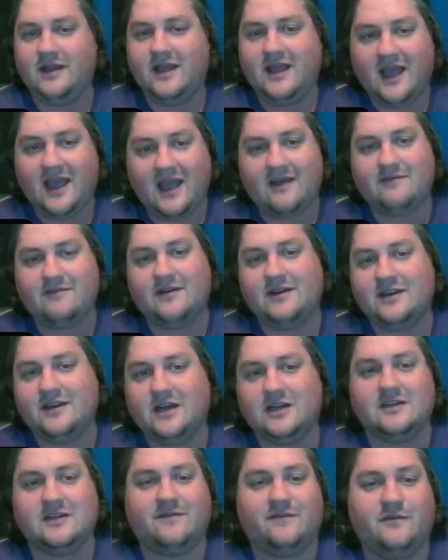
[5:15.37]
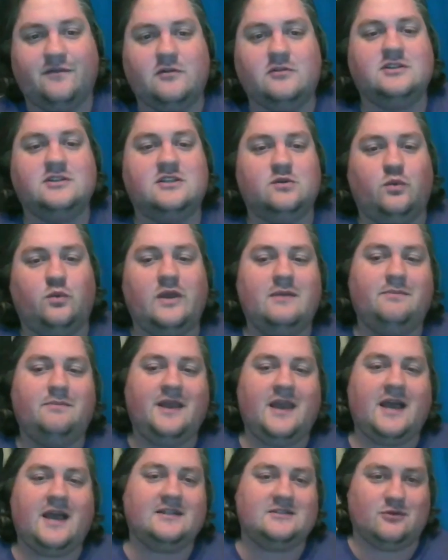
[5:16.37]
haven't done a full sweep
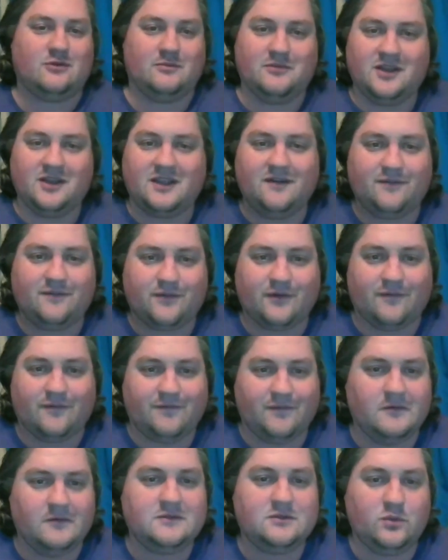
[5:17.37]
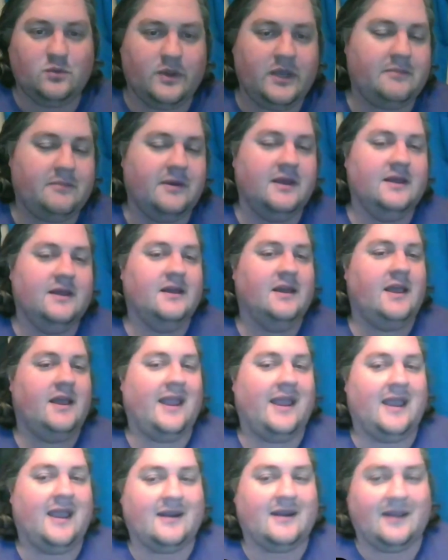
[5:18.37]
yet, so I'm looking for a full sweep,
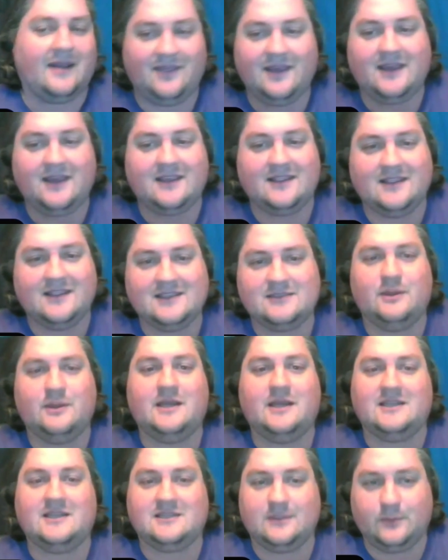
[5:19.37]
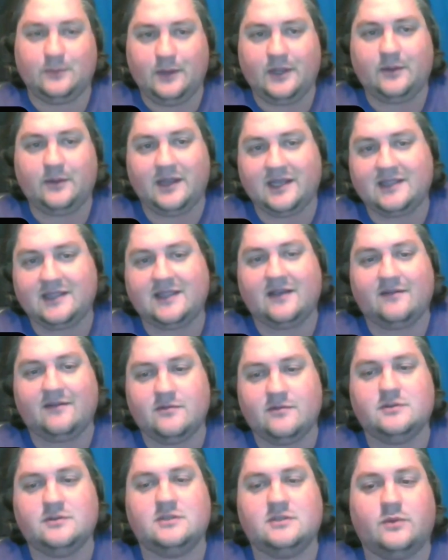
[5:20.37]
and I think this week is the week we get that
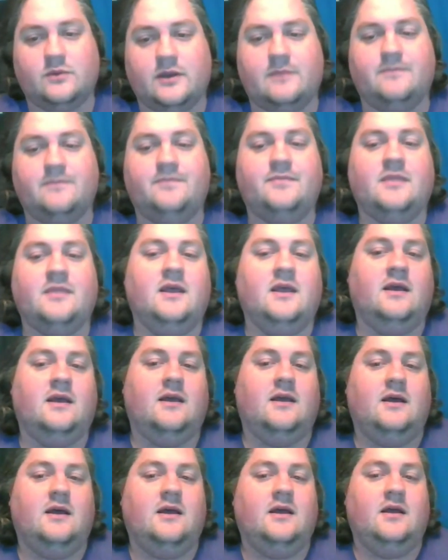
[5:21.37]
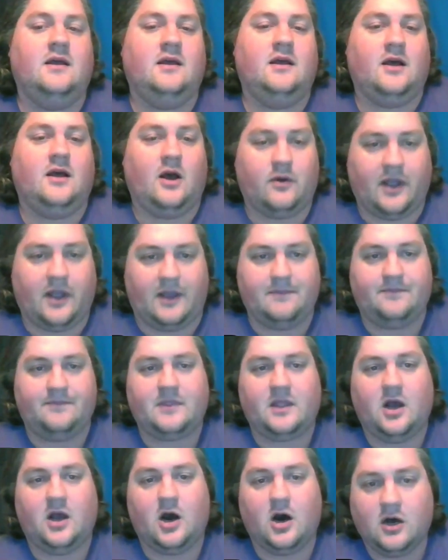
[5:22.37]
full sweep. Okay,
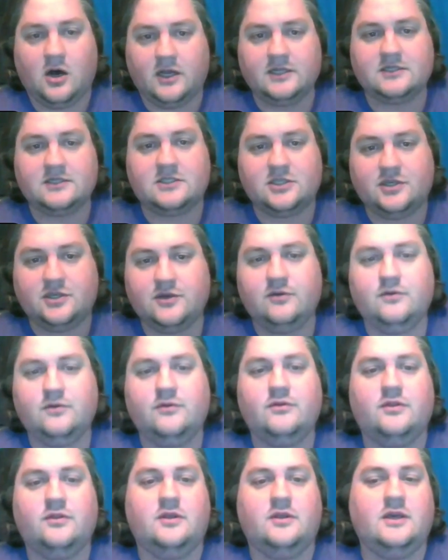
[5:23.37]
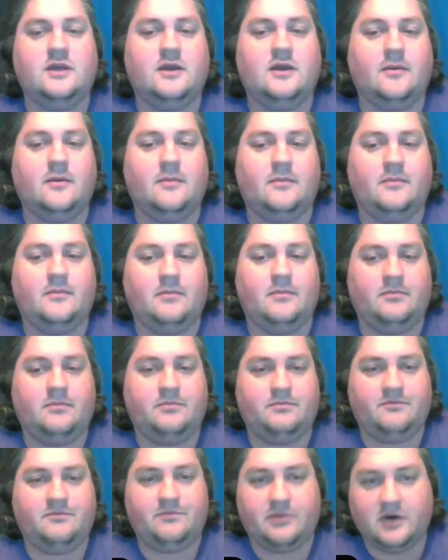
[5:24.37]
on to the
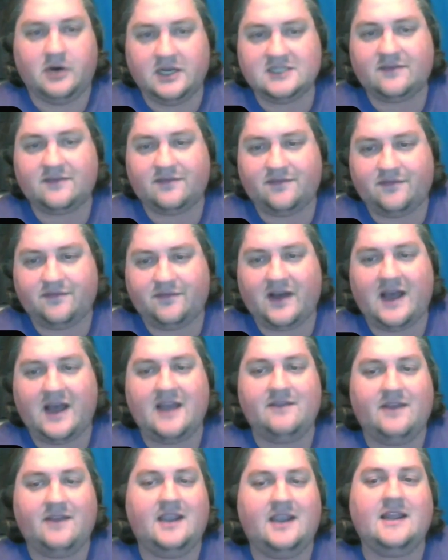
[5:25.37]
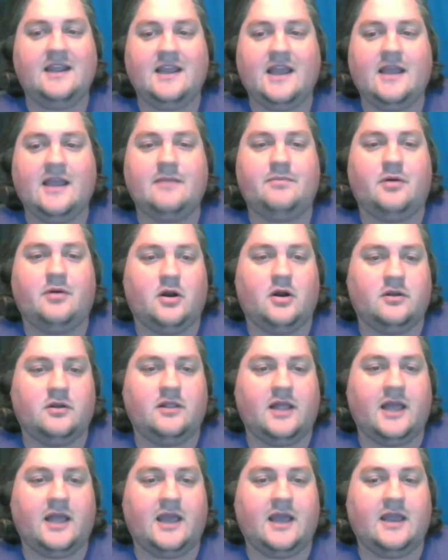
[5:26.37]
plus 588
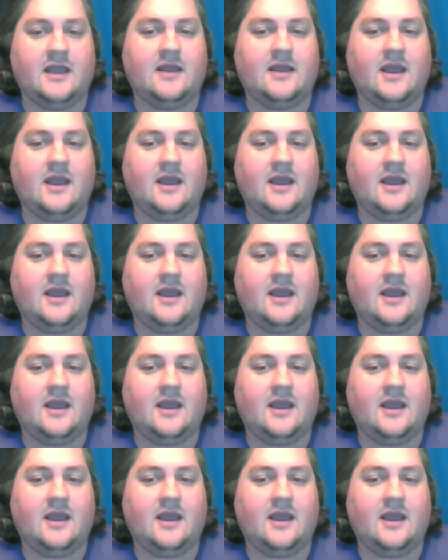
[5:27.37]
parlay.